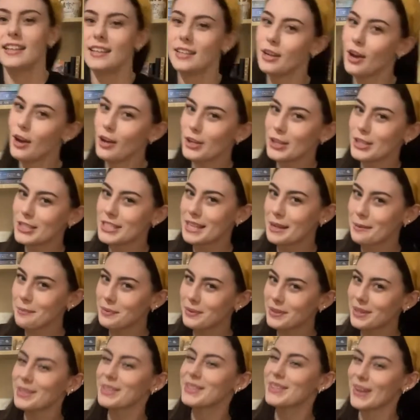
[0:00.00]
not your
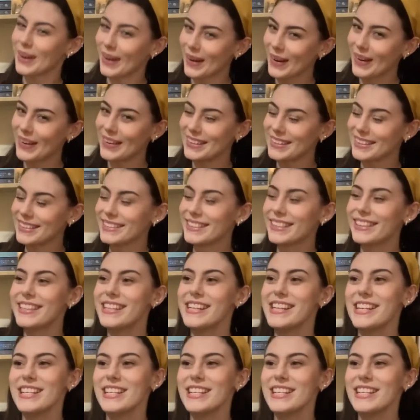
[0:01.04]
typical girl.